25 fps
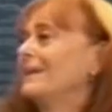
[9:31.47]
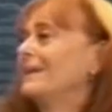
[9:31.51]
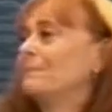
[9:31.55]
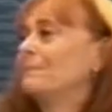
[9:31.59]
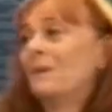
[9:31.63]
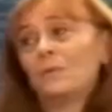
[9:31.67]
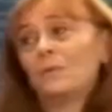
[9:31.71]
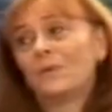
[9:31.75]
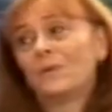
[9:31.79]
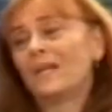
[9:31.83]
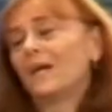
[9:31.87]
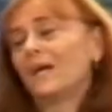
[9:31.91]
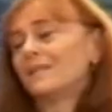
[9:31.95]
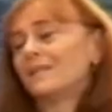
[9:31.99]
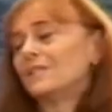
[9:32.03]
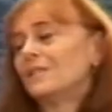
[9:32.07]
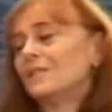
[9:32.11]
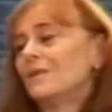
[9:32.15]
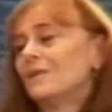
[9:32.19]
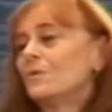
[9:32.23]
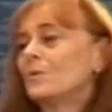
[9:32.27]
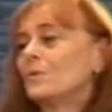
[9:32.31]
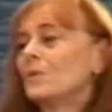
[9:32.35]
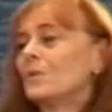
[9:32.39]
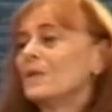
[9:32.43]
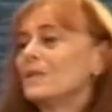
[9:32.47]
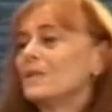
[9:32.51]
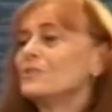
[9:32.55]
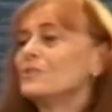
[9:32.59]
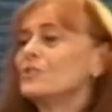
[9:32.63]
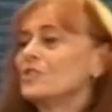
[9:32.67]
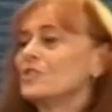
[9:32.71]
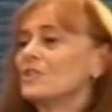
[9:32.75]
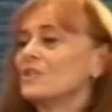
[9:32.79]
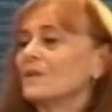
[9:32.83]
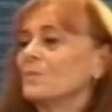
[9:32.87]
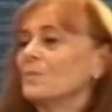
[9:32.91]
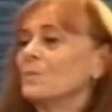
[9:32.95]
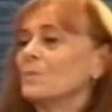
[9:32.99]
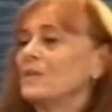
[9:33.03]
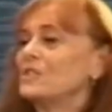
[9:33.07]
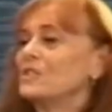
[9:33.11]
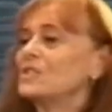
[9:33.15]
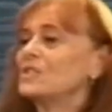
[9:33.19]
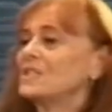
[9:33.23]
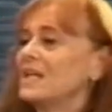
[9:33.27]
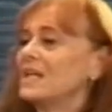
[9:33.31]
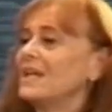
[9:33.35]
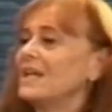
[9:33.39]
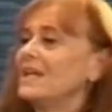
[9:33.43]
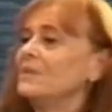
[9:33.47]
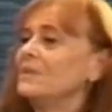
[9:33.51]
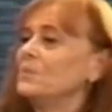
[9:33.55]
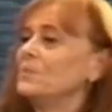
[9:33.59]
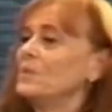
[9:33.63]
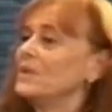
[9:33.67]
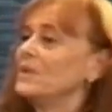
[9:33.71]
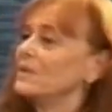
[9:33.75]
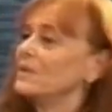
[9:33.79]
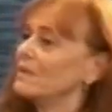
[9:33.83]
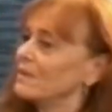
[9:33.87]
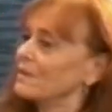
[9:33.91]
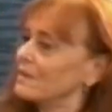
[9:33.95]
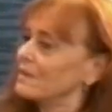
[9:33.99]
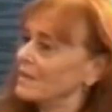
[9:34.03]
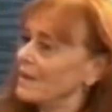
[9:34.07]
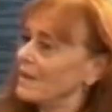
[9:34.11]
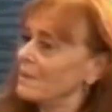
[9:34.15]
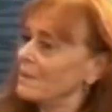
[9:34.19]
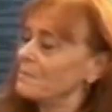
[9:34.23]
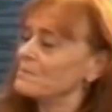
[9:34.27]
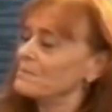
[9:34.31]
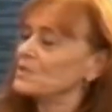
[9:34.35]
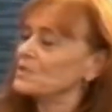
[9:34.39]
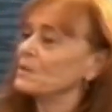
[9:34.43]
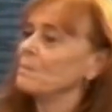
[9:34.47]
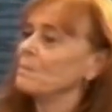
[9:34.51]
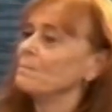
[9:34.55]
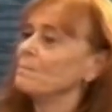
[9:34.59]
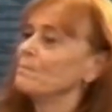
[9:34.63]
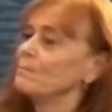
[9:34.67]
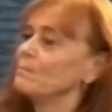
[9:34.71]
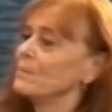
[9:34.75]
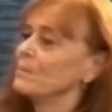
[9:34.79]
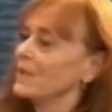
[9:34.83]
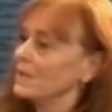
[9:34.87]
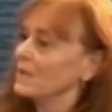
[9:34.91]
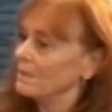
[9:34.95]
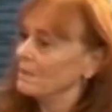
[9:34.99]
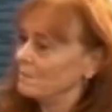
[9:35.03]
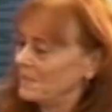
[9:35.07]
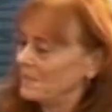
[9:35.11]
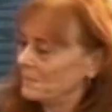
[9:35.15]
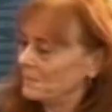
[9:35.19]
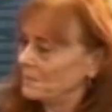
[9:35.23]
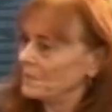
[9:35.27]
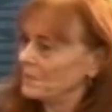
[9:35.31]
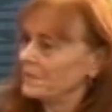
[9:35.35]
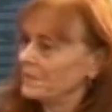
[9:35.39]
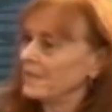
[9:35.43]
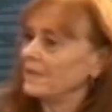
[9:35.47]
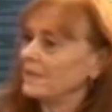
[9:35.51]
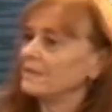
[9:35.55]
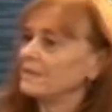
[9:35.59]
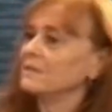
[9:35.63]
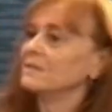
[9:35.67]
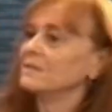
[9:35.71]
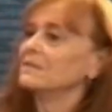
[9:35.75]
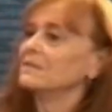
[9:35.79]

But we got to Oak Ridge, and we stayed with some people that